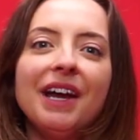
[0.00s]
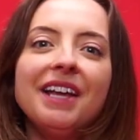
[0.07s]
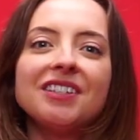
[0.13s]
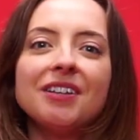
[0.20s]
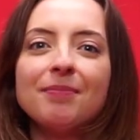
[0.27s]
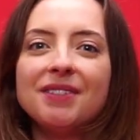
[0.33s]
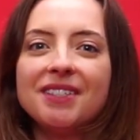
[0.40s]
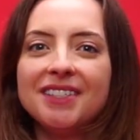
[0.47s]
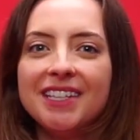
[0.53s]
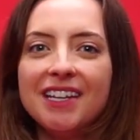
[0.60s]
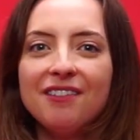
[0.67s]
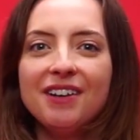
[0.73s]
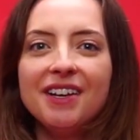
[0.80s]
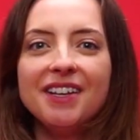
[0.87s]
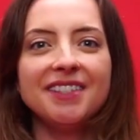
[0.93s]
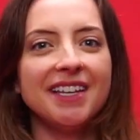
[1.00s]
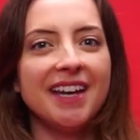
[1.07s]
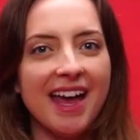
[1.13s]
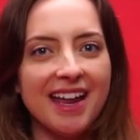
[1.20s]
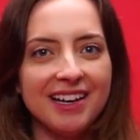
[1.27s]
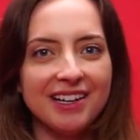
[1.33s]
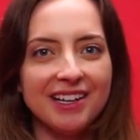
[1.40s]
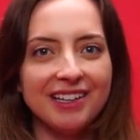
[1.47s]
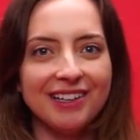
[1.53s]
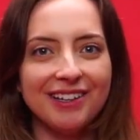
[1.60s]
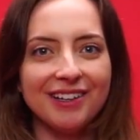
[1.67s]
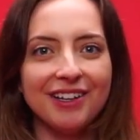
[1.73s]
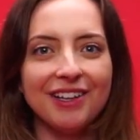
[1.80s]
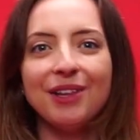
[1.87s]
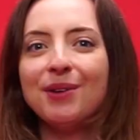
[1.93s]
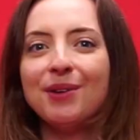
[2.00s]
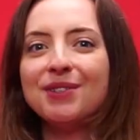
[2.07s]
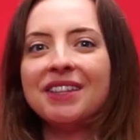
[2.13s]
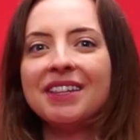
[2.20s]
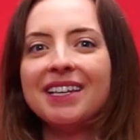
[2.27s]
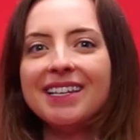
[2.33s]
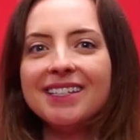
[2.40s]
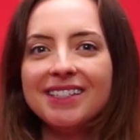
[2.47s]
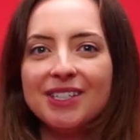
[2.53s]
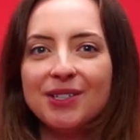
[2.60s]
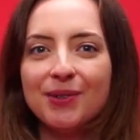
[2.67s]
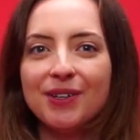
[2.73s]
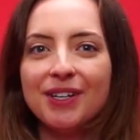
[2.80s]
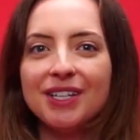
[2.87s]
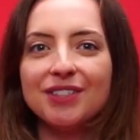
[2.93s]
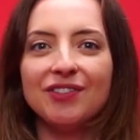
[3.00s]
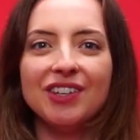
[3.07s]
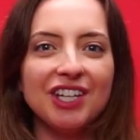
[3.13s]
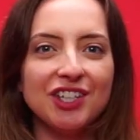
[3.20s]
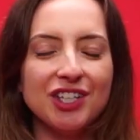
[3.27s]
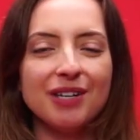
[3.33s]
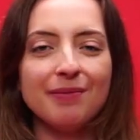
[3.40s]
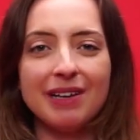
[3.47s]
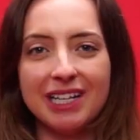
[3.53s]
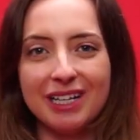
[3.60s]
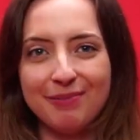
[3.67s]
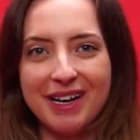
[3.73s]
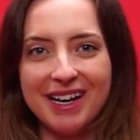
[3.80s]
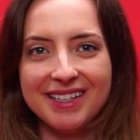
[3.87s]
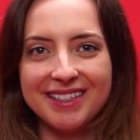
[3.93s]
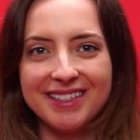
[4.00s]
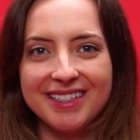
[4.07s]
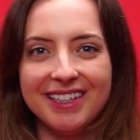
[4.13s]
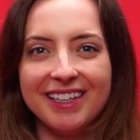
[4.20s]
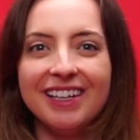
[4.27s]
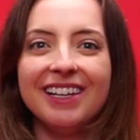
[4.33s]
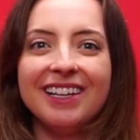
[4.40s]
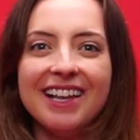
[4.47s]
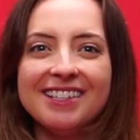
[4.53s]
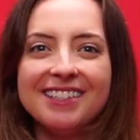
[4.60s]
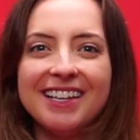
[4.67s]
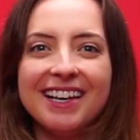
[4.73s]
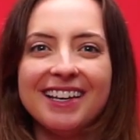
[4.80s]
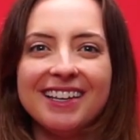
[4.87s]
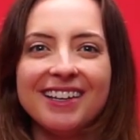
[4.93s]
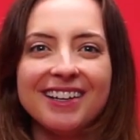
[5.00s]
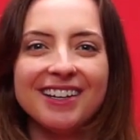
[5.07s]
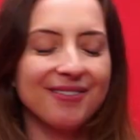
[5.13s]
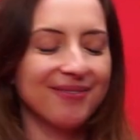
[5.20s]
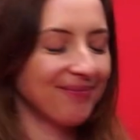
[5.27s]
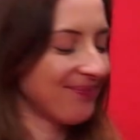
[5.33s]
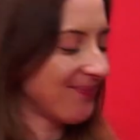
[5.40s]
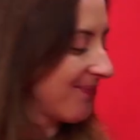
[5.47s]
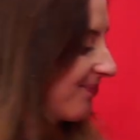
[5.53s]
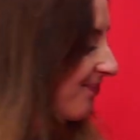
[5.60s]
create a mysterious and elegant look using the EasyToys Venetian metal mask. Let's take a look.